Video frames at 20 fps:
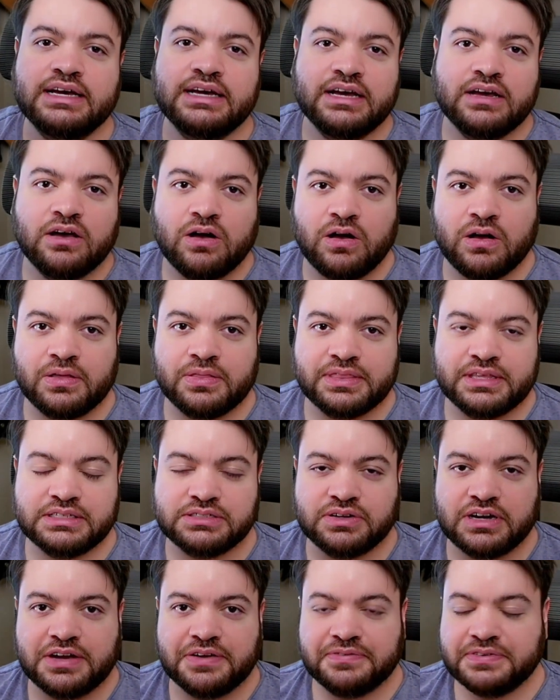on this
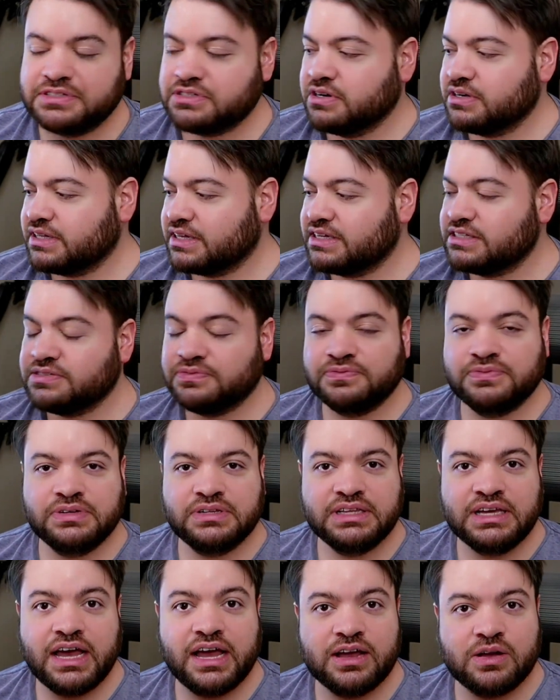graphics card. Like, it's a
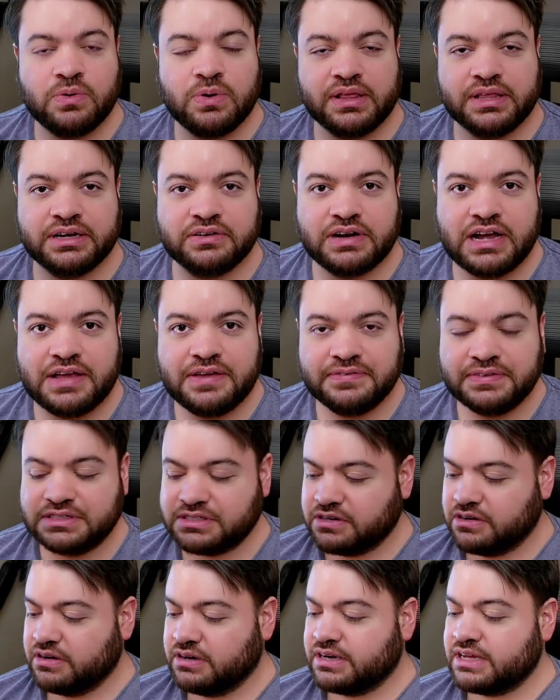really high quality graphics
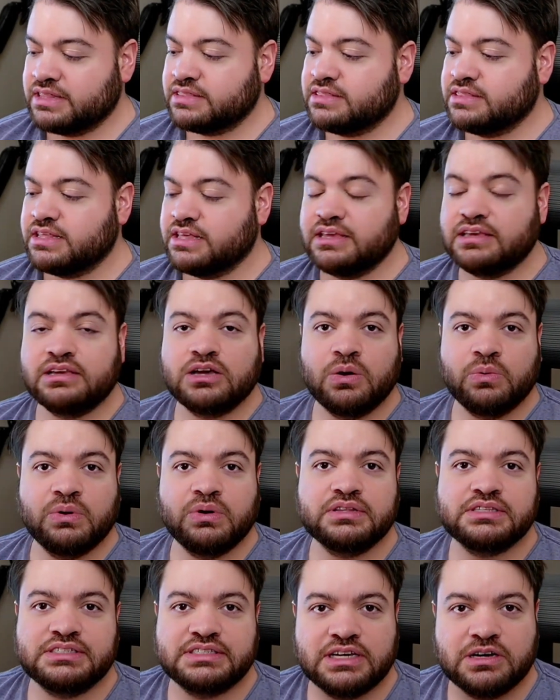card, and they go
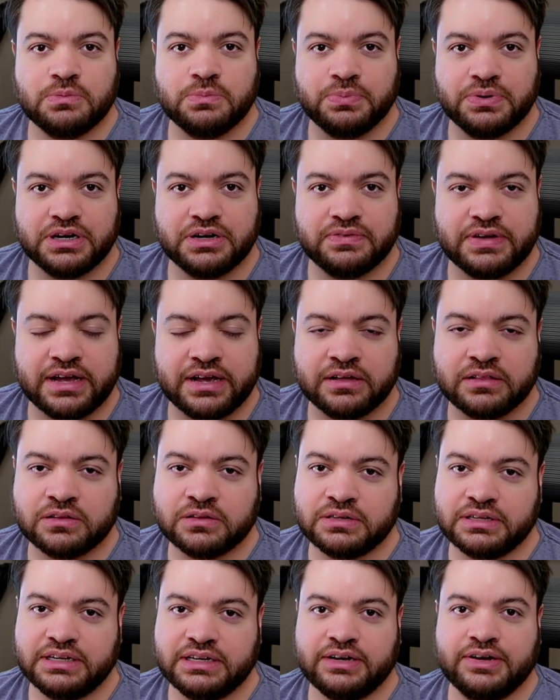on sale pretty
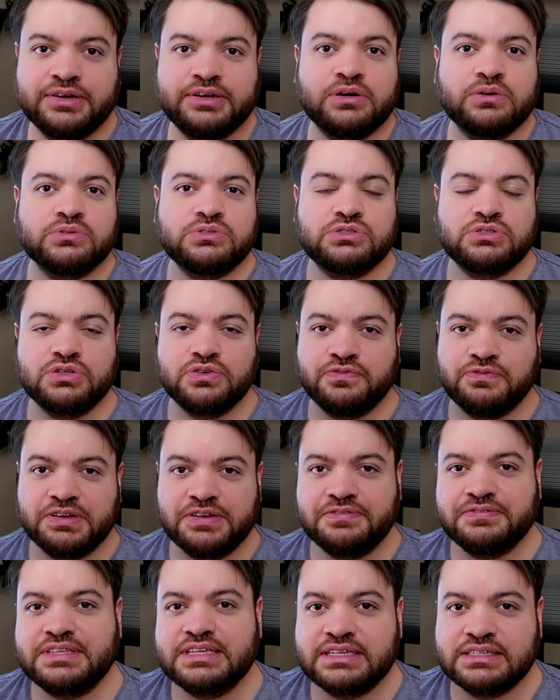regularly. Now, I know
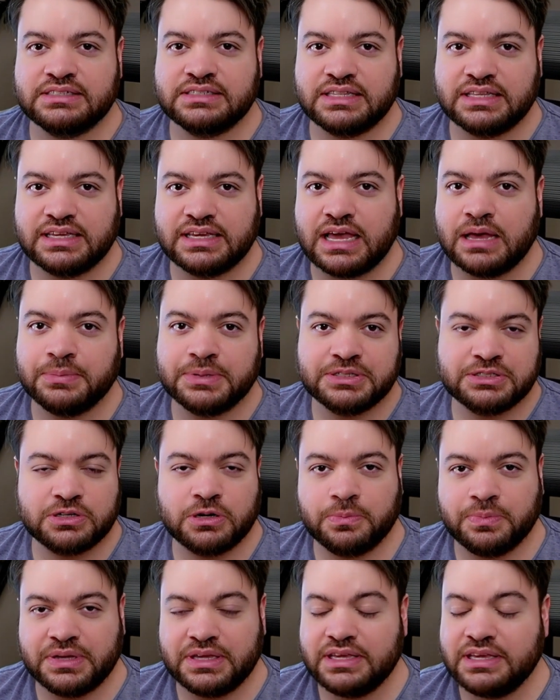250 is the
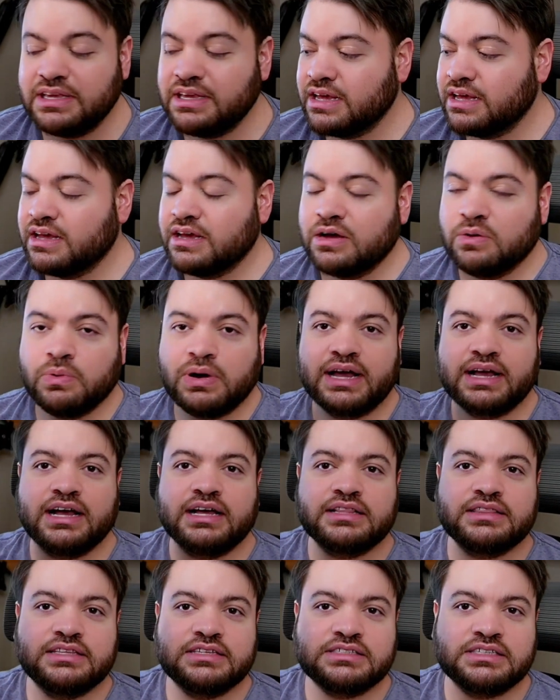MSRP. Well, I
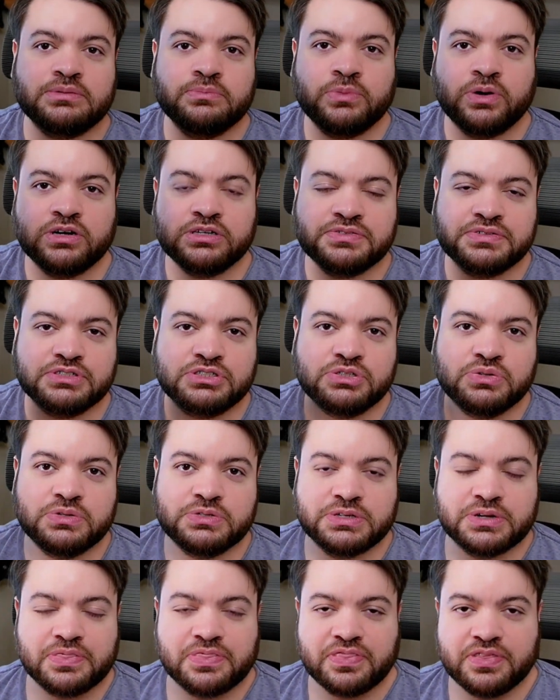got this in March for
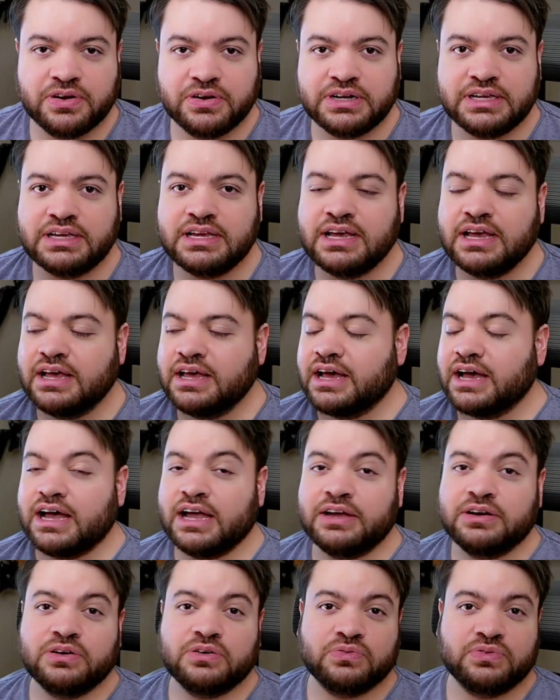230. I
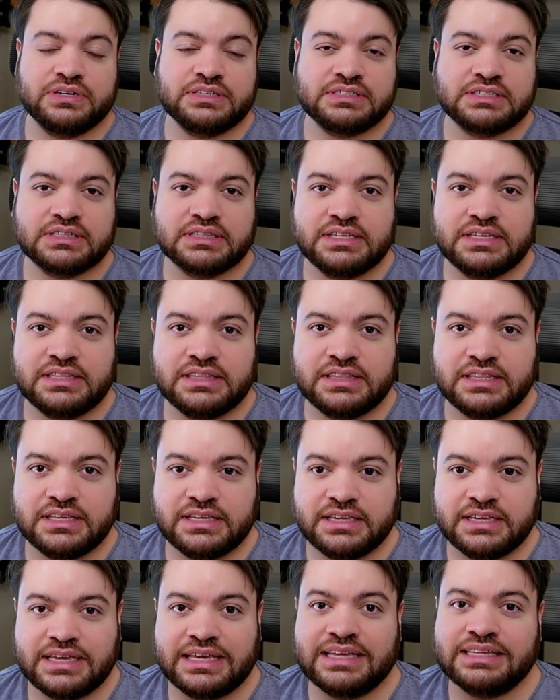know recently
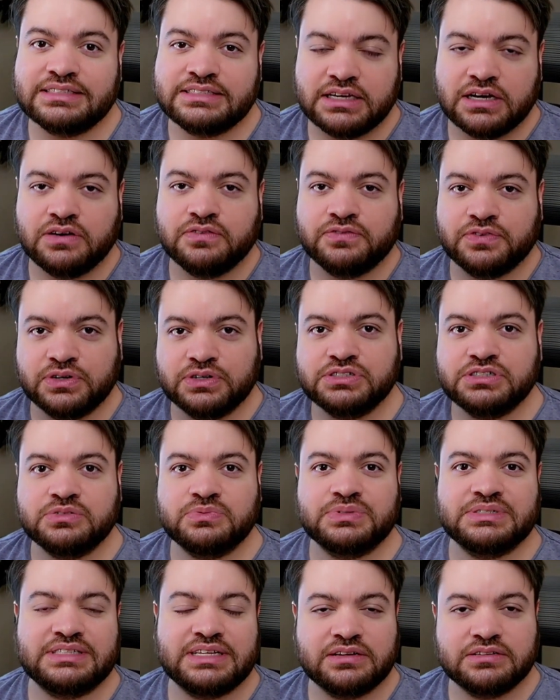the Intel version
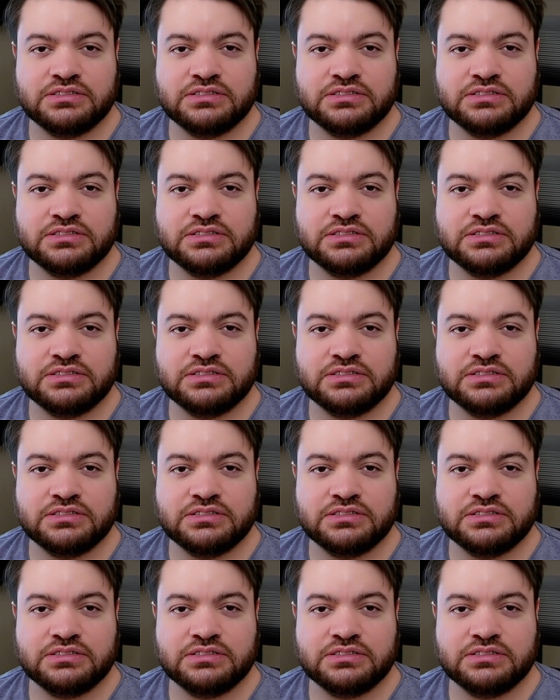was down to